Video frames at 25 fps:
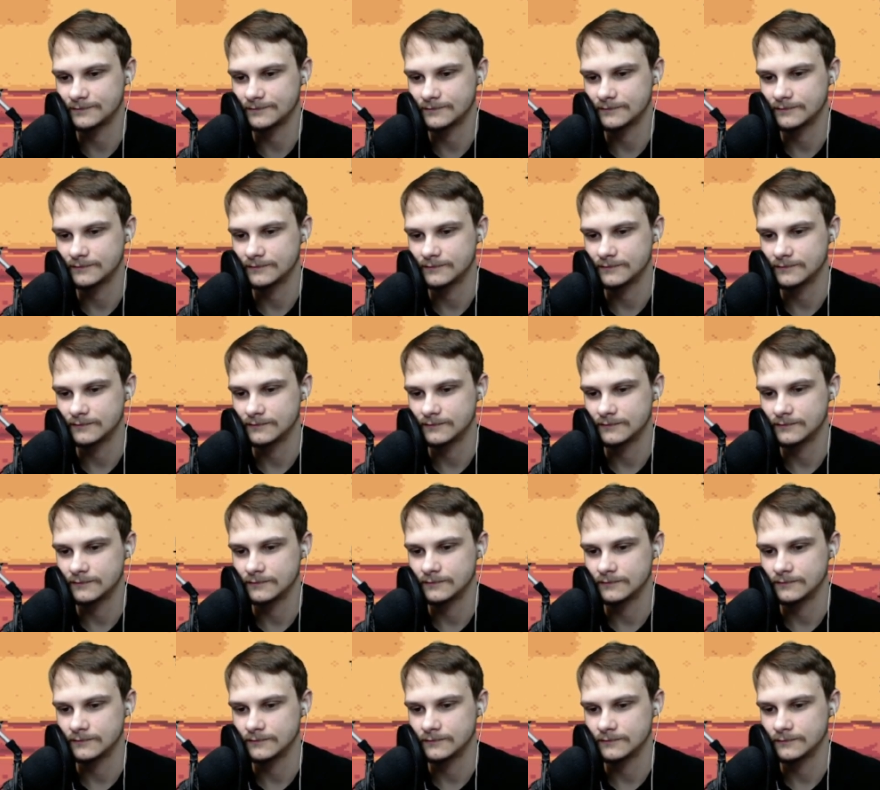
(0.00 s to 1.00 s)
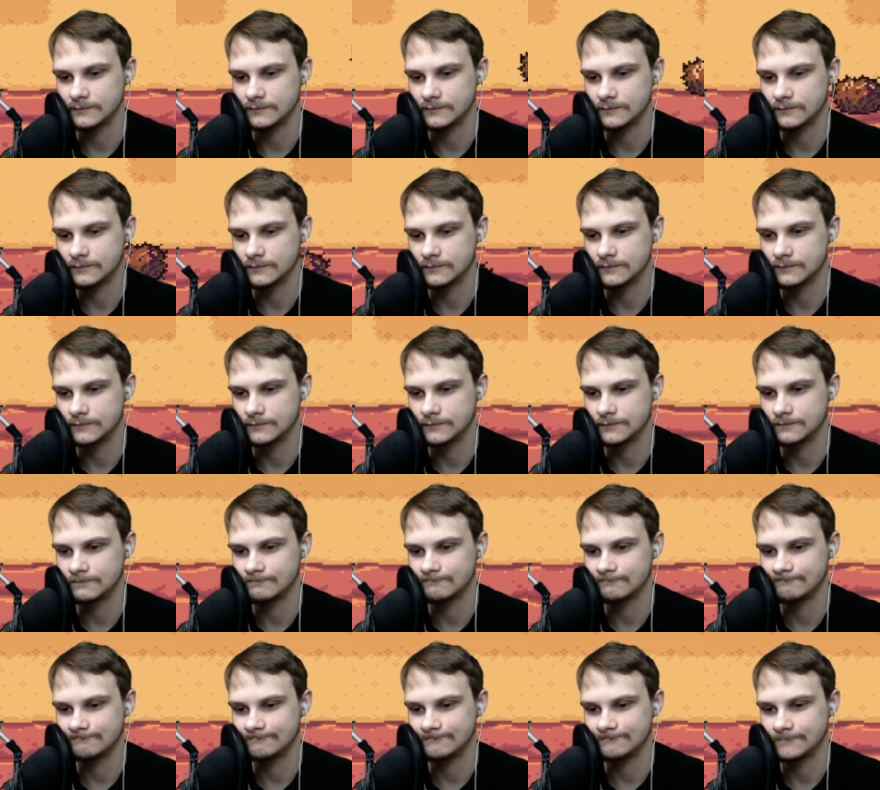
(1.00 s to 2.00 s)

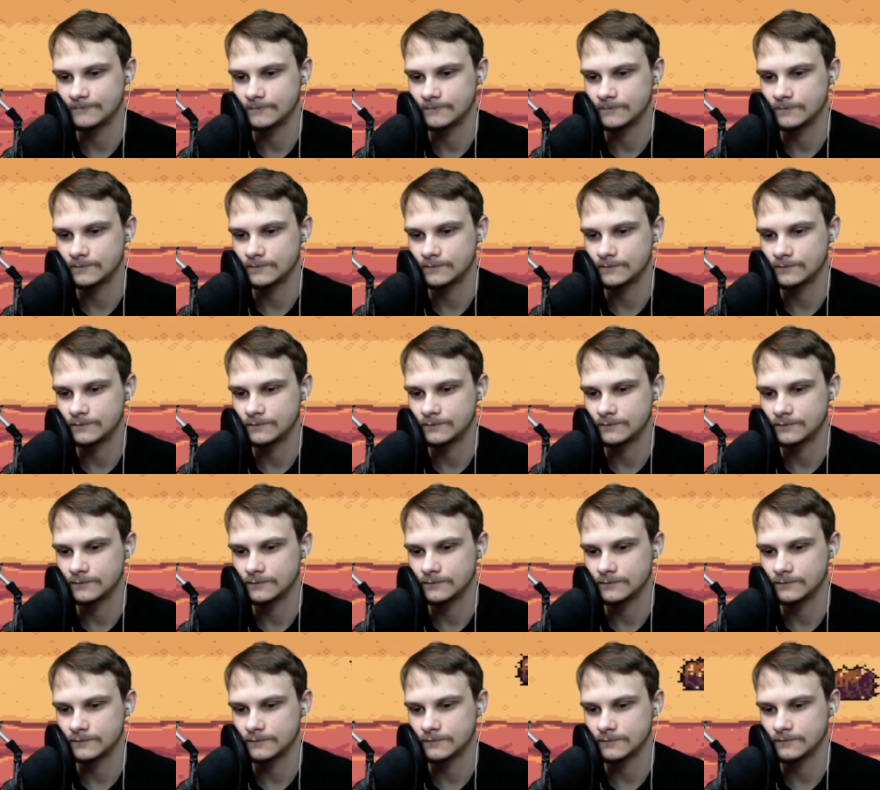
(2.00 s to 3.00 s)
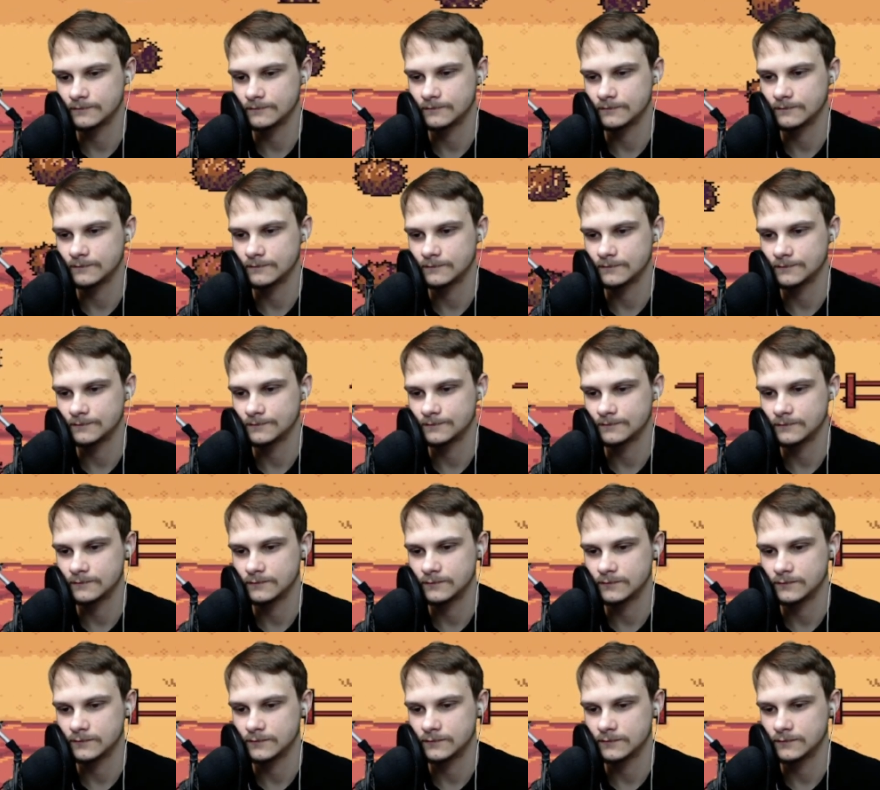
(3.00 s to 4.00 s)

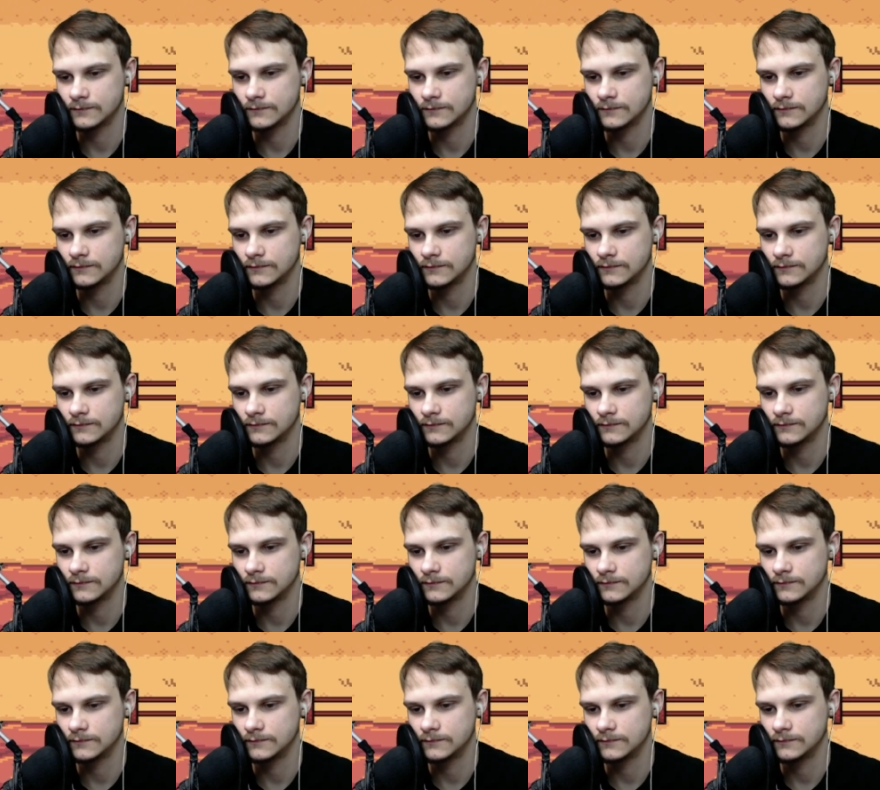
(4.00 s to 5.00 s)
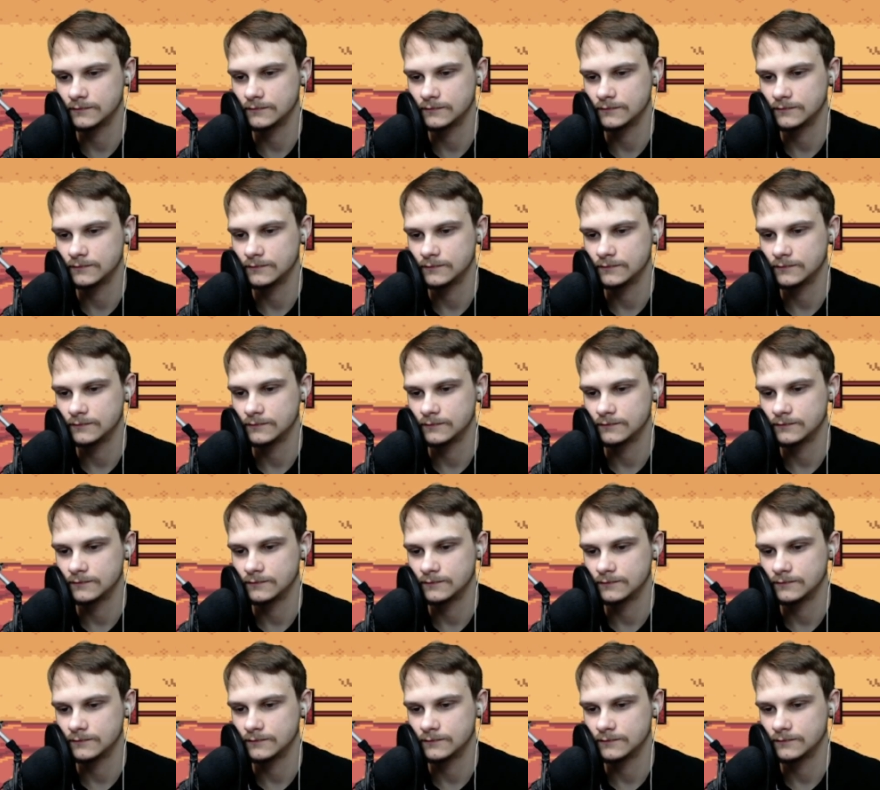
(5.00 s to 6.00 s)

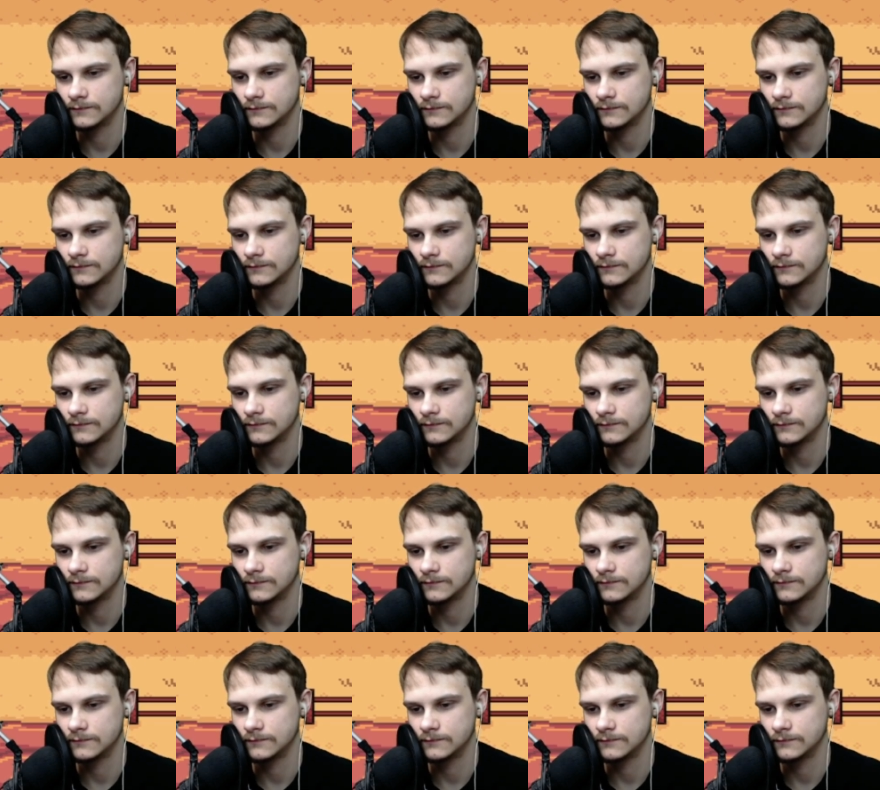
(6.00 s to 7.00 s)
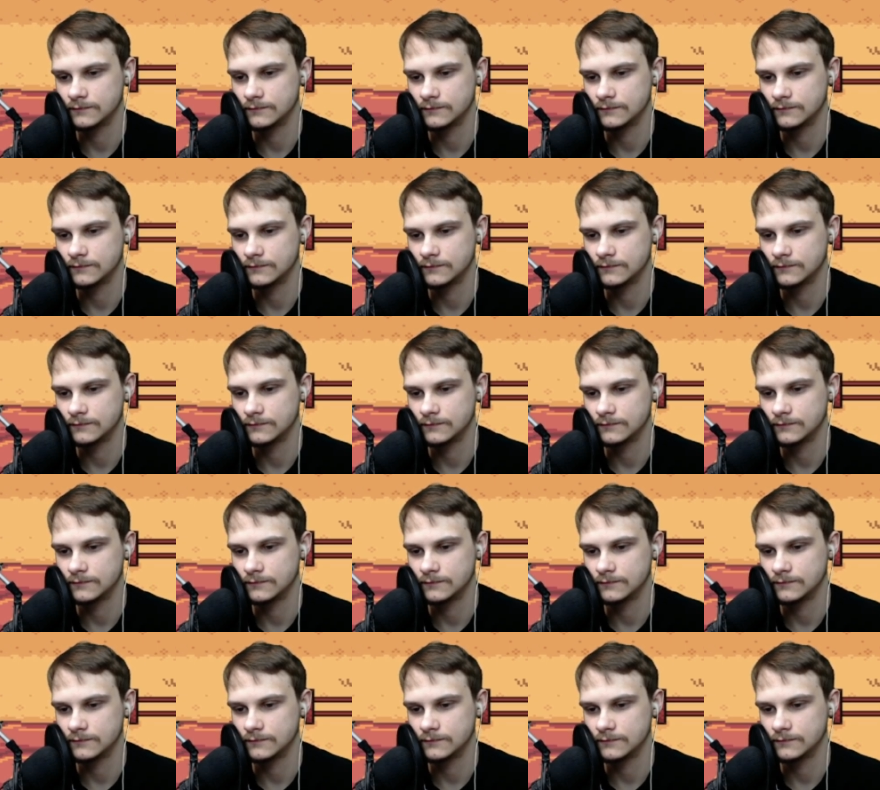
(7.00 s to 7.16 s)
(silence)